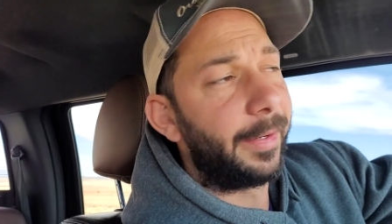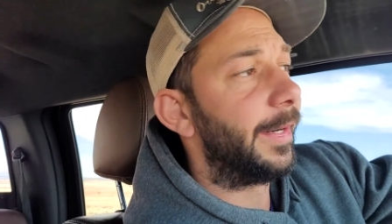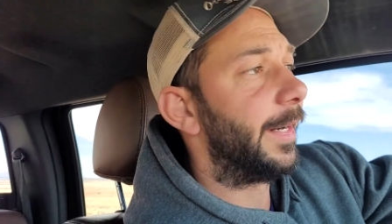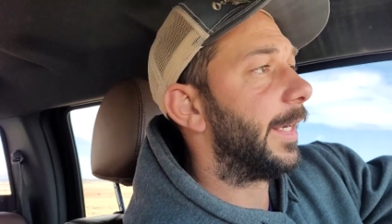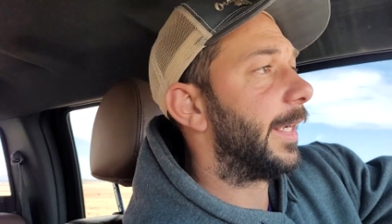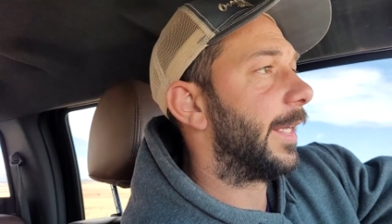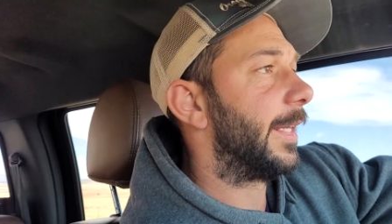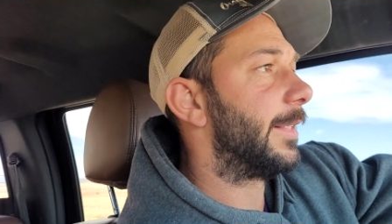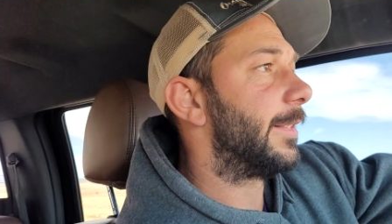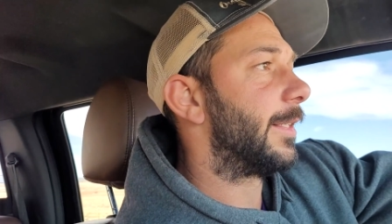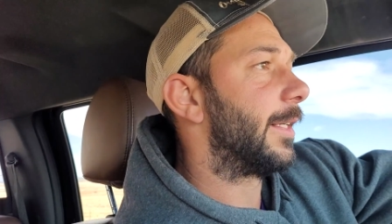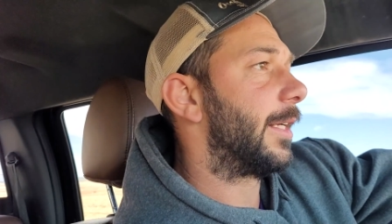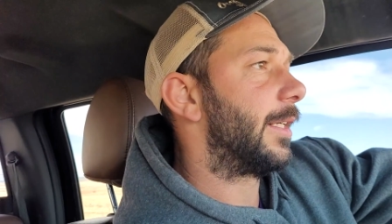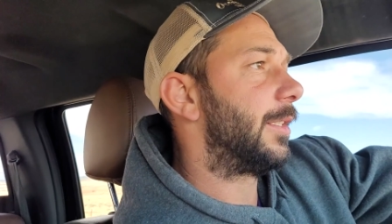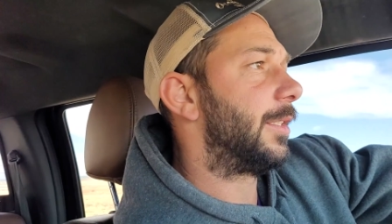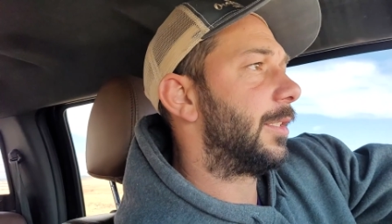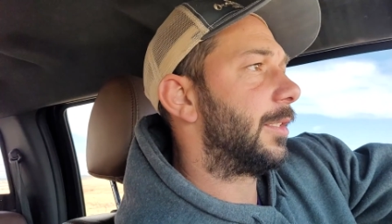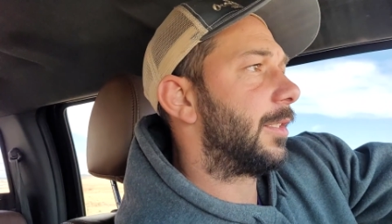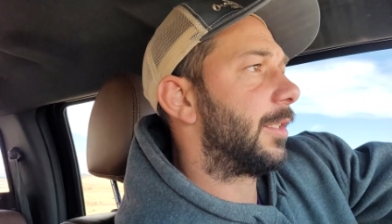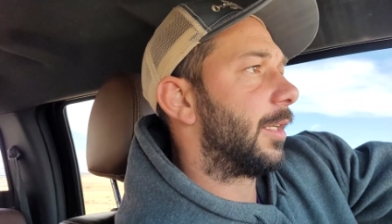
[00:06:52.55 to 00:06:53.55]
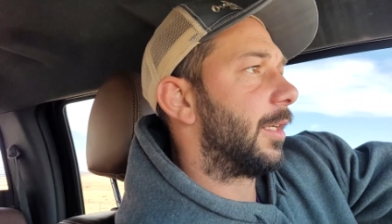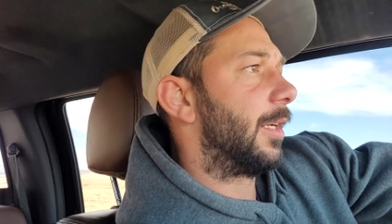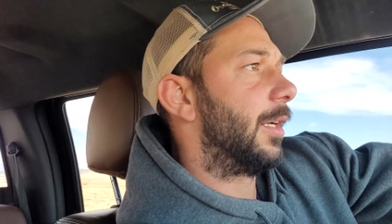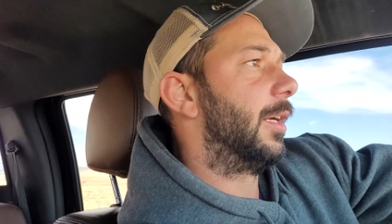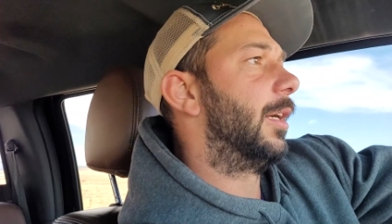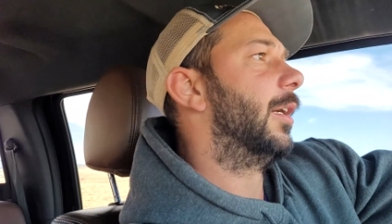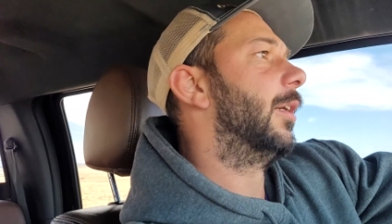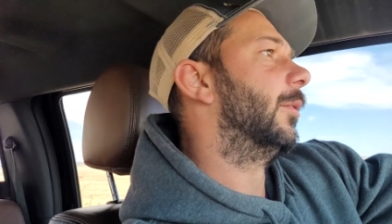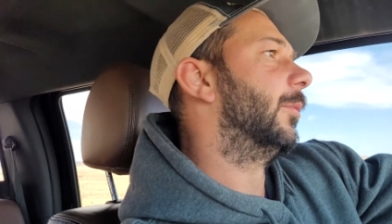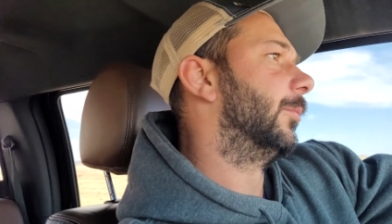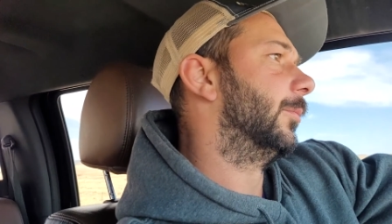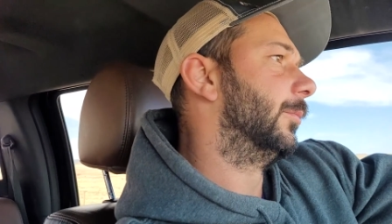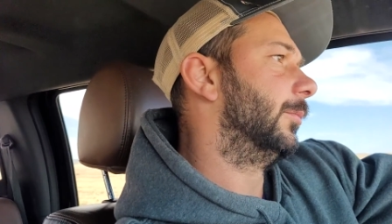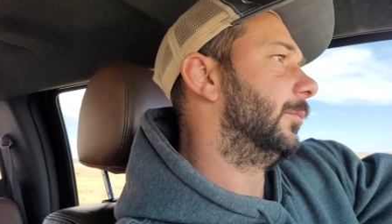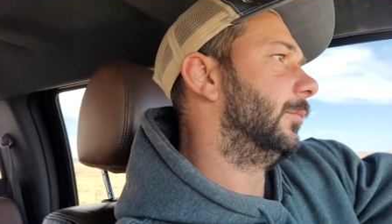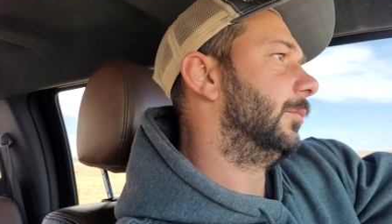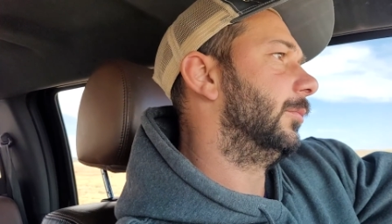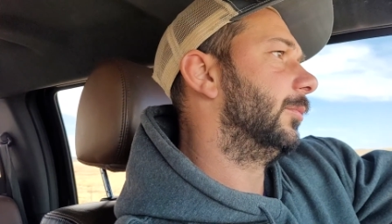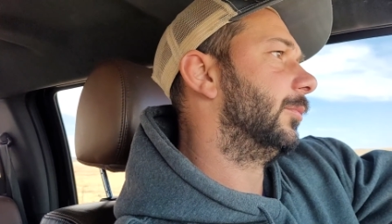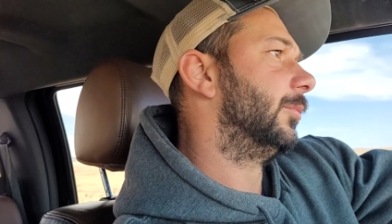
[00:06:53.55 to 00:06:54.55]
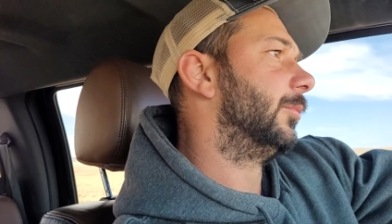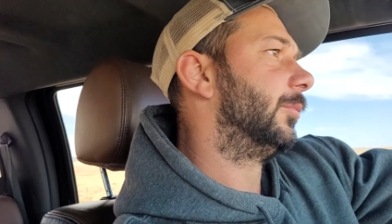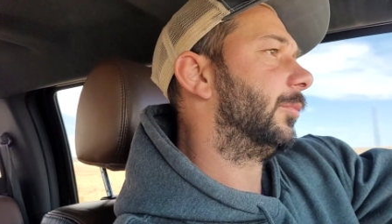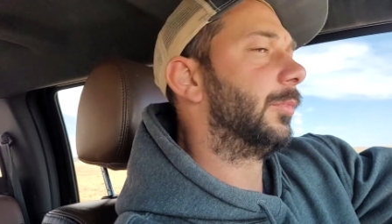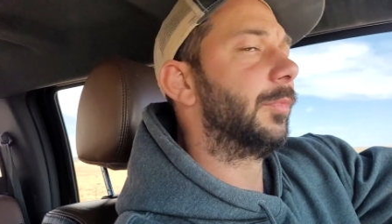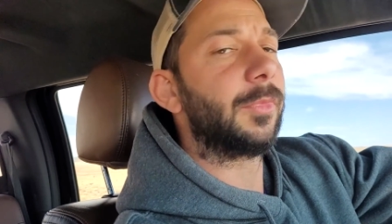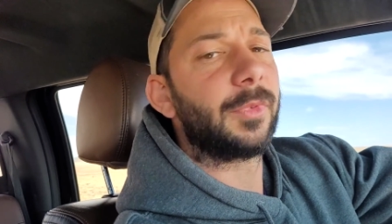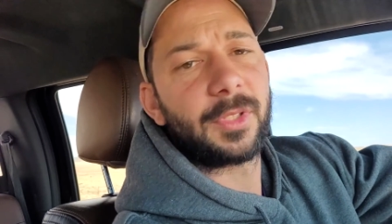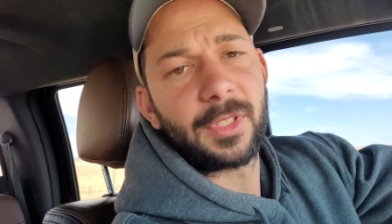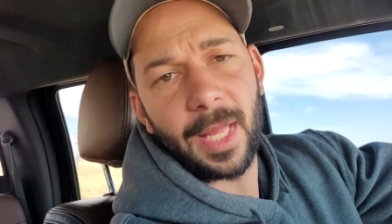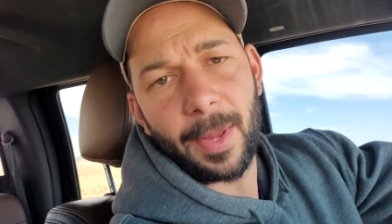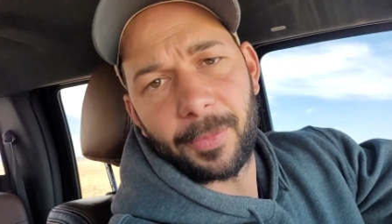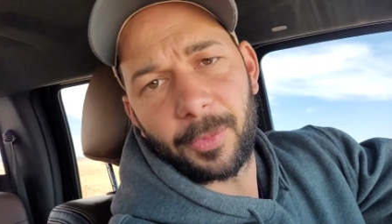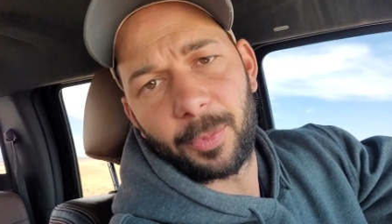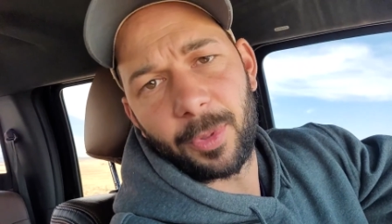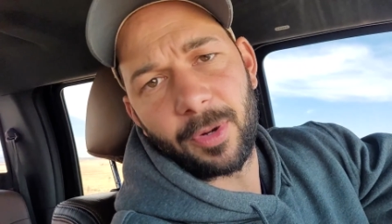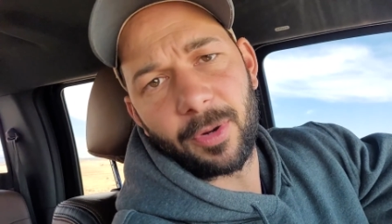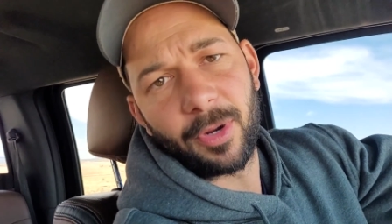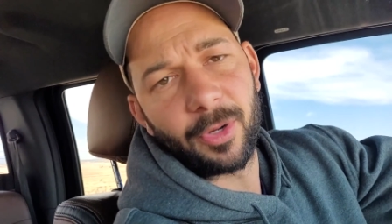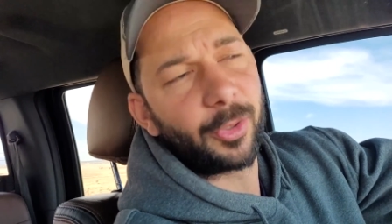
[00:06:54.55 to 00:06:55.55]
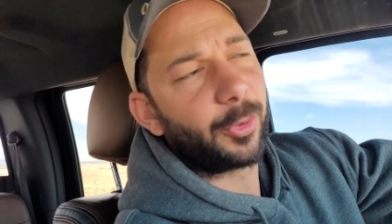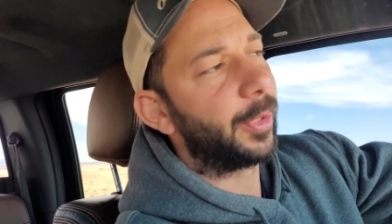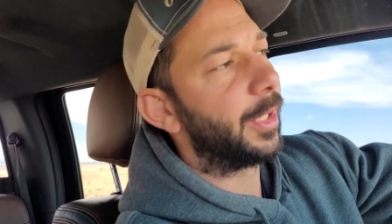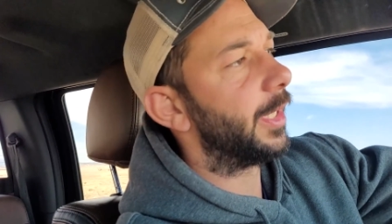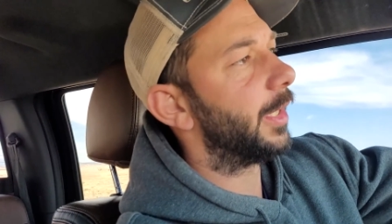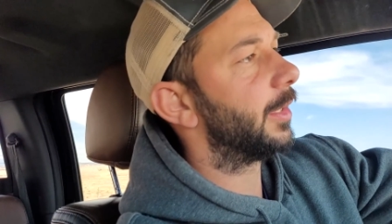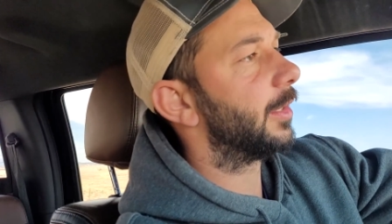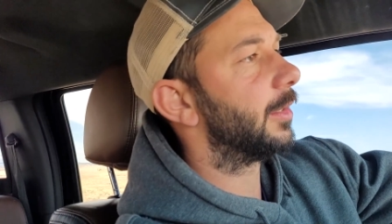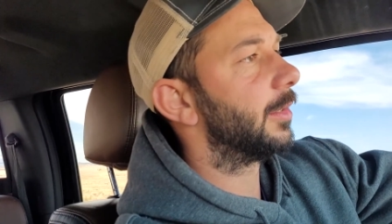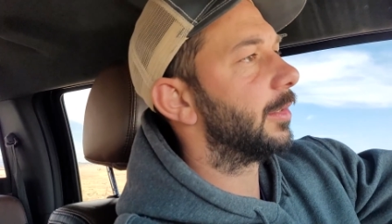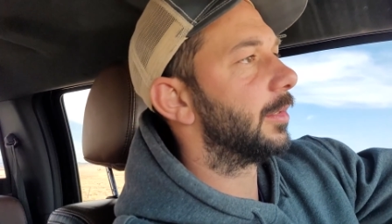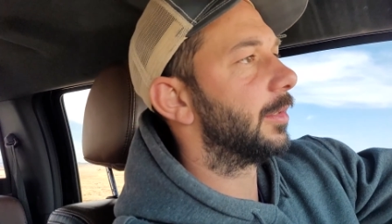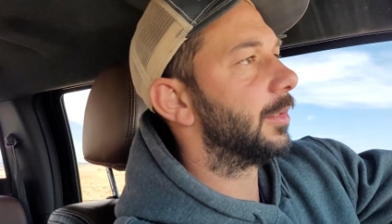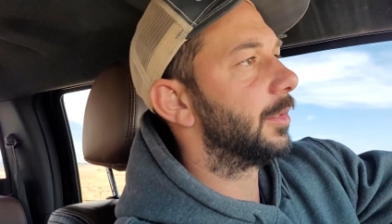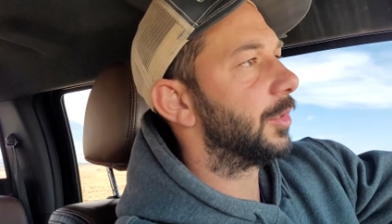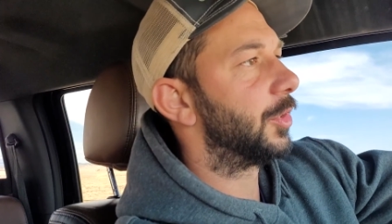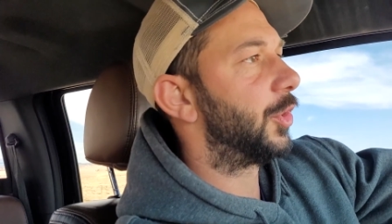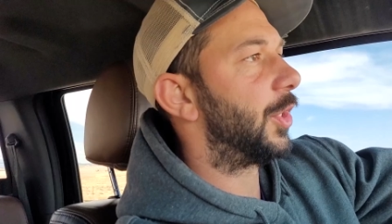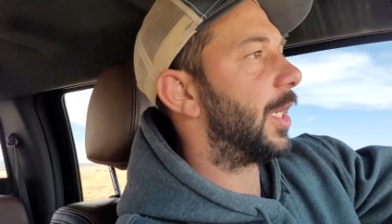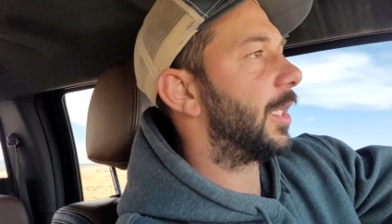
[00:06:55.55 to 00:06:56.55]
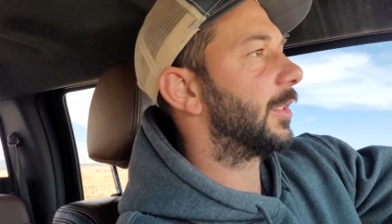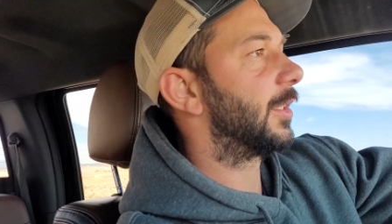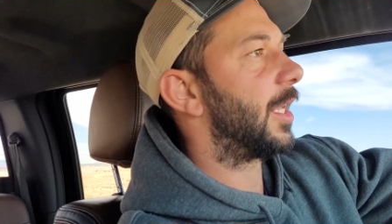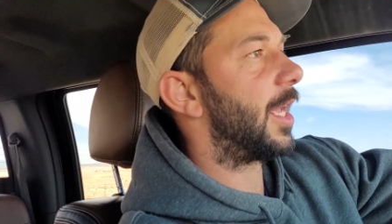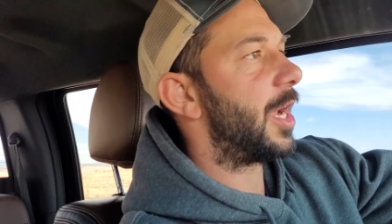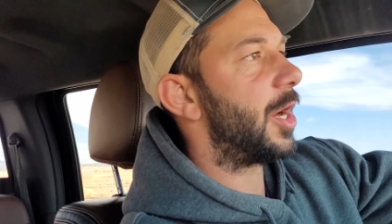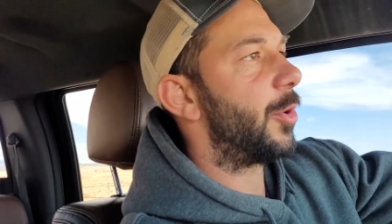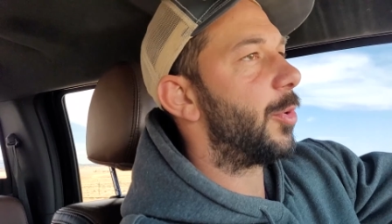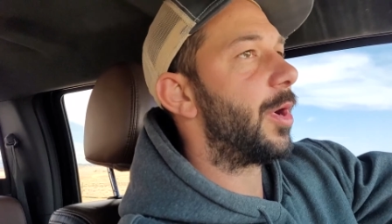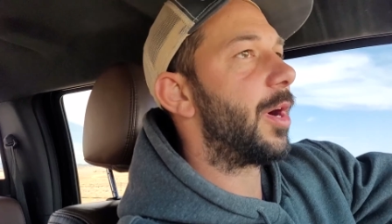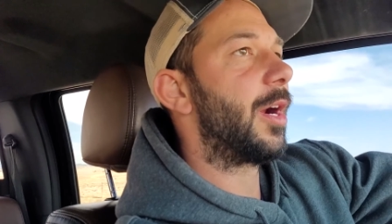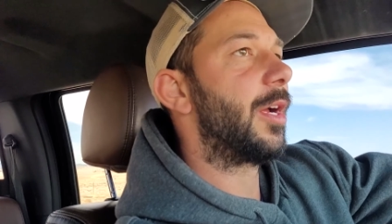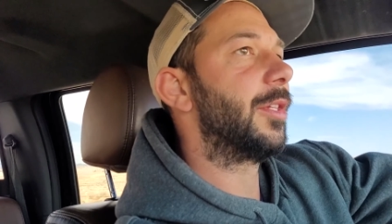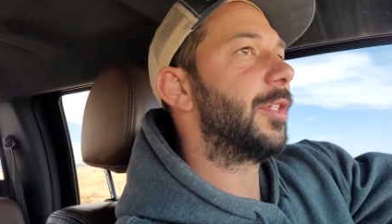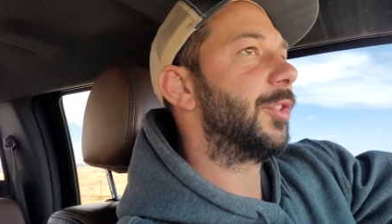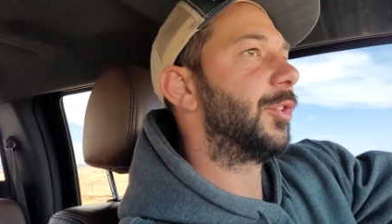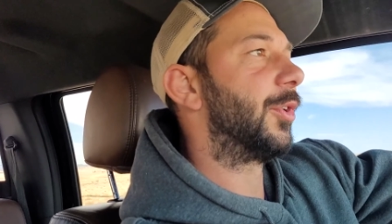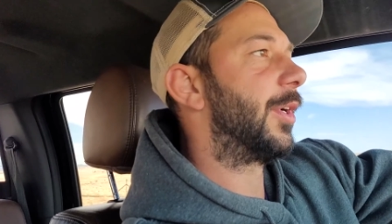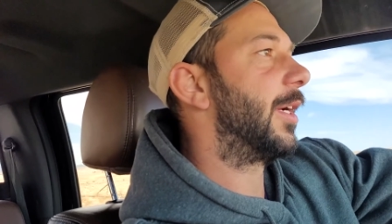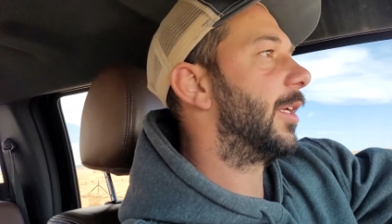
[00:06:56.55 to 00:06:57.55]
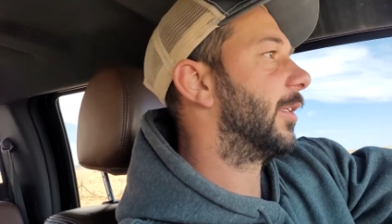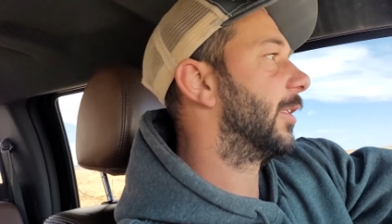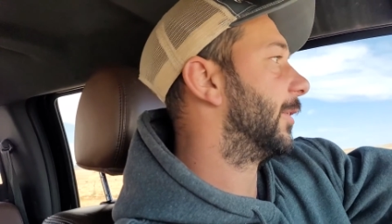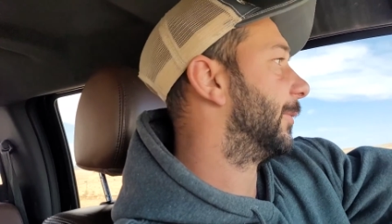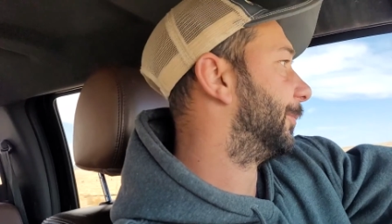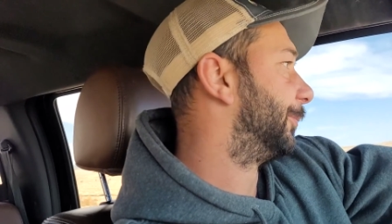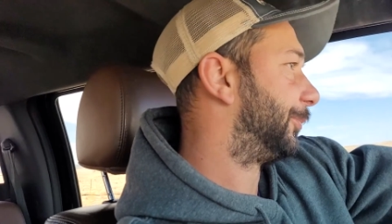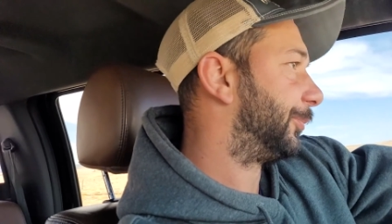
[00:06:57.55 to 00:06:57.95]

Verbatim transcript: All right, guys. I just uh, stopped up here real quick, checked tire wear on the trailer.